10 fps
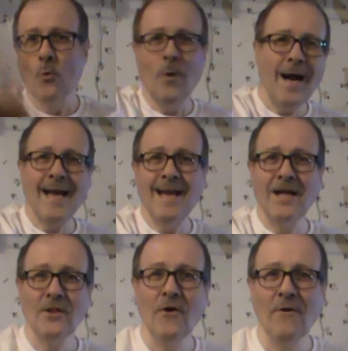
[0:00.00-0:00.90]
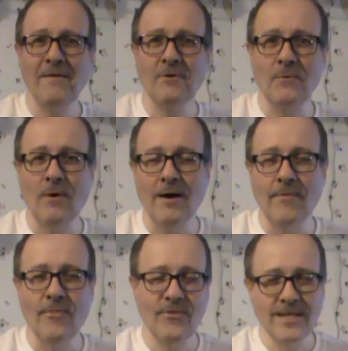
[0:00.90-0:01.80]
Why, hello
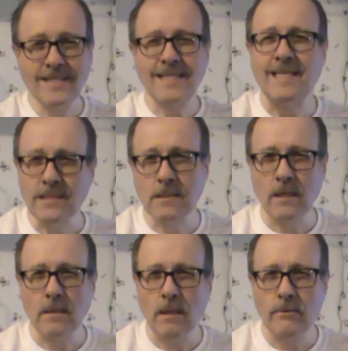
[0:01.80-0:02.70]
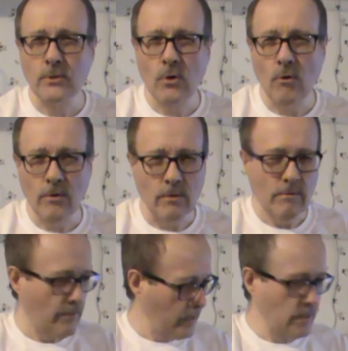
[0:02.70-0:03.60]
everyone! This is the Cluttered
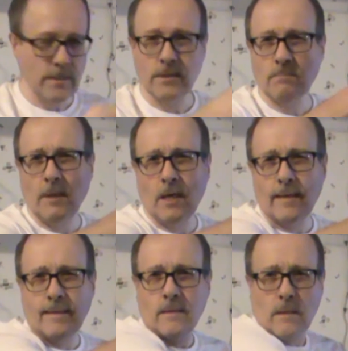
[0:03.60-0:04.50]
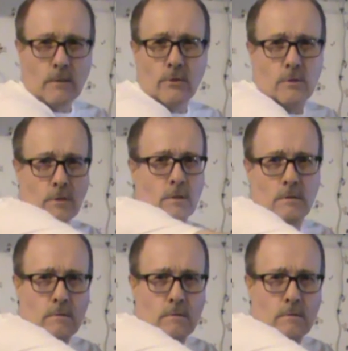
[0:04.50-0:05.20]
Corner. This is my clutter,